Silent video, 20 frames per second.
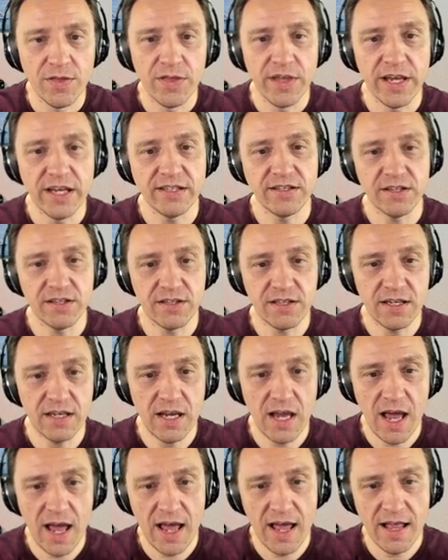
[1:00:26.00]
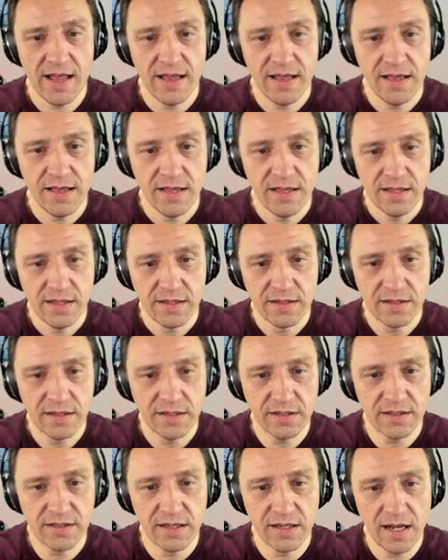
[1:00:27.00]
This is the end.
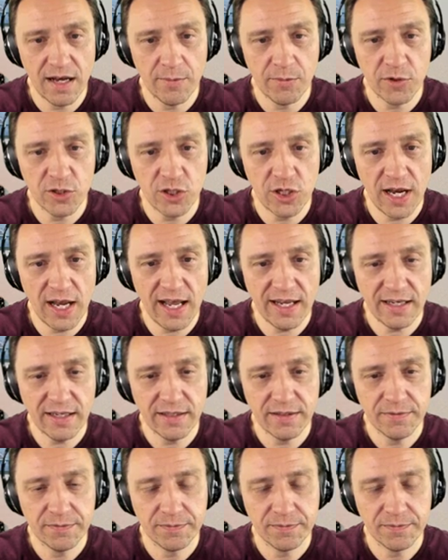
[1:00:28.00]
There's the lumberjack.